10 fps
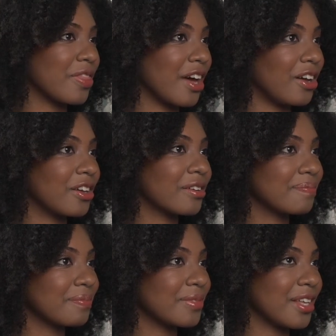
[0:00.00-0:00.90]

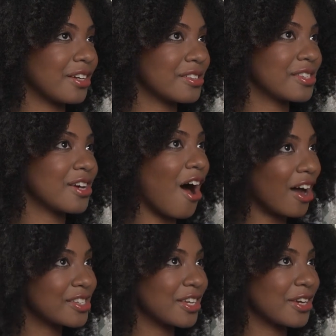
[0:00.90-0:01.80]
they'll
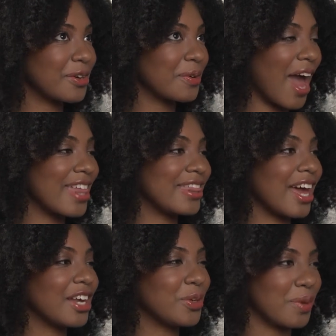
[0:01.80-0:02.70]
talk to you and
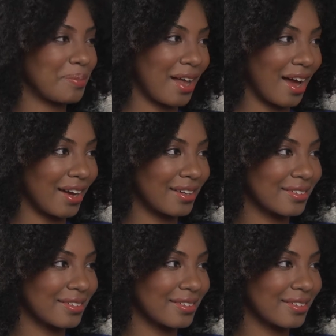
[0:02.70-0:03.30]
then you apply.